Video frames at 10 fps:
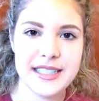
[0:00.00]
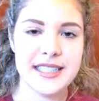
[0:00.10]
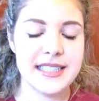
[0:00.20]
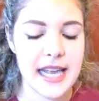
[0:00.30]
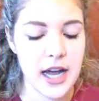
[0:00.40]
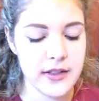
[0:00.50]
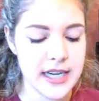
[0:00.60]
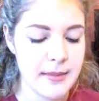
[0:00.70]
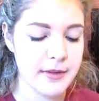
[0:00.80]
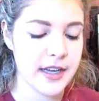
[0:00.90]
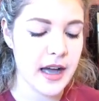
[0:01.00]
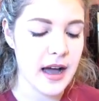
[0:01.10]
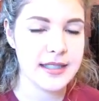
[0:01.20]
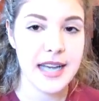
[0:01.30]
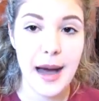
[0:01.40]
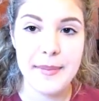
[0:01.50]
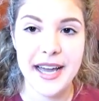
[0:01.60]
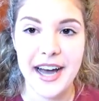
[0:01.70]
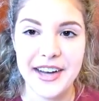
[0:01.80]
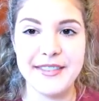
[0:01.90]
Staying on the
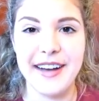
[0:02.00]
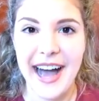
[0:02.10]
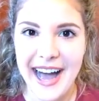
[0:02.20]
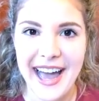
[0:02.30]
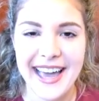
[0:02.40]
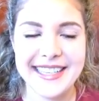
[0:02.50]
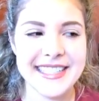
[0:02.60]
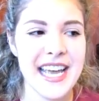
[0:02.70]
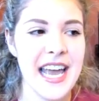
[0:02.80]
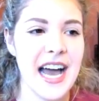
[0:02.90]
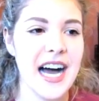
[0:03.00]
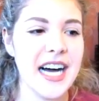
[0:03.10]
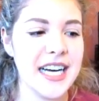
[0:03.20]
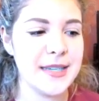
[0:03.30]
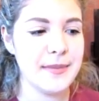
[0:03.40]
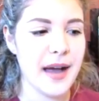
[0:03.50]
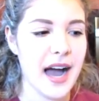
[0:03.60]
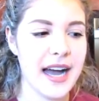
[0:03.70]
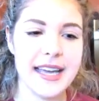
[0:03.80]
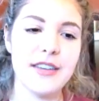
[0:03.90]
topic of eyes,
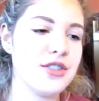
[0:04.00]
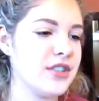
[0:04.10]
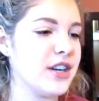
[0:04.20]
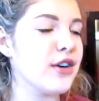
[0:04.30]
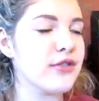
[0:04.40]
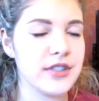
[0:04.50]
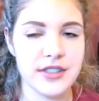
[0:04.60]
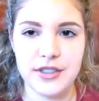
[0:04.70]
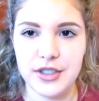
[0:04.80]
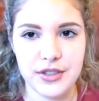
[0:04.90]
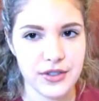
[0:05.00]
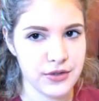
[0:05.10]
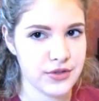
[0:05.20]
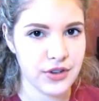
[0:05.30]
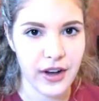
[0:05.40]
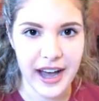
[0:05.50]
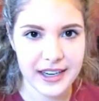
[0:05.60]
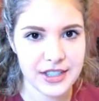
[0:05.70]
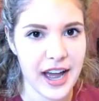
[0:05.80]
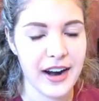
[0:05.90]
I usually go for just neutral
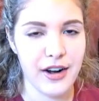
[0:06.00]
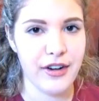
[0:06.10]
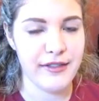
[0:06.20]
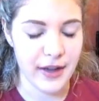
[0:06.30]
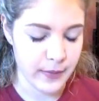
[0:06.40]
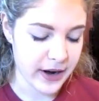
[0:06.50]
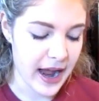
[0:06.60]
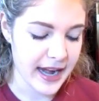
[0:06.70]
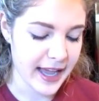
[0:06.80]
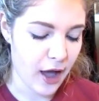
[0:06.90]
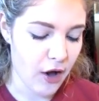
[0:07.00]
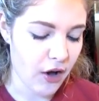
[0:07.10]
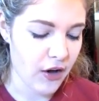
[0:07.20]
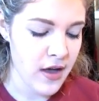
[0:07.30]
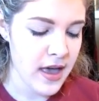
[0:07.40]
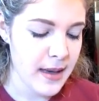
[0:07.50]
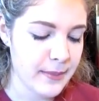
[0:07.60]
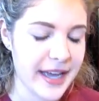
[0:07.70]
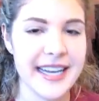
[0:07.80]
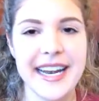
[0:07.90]
eyeshadow if I wear any at all,
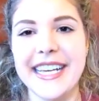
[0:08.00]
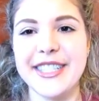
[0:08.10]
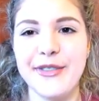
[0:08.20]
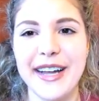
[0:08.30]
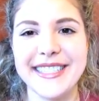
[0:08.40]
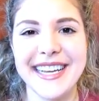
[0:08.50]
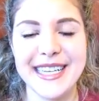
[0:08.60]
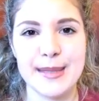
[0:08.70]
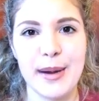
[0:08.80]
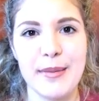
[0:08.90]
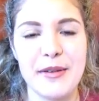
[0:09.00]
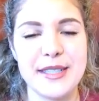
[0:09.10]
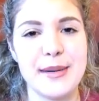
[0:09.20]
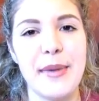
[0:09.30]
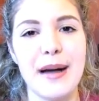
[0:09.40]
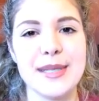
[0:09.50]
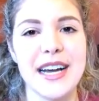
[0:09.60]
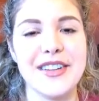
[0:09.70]
but it is fun to experiment with some pops of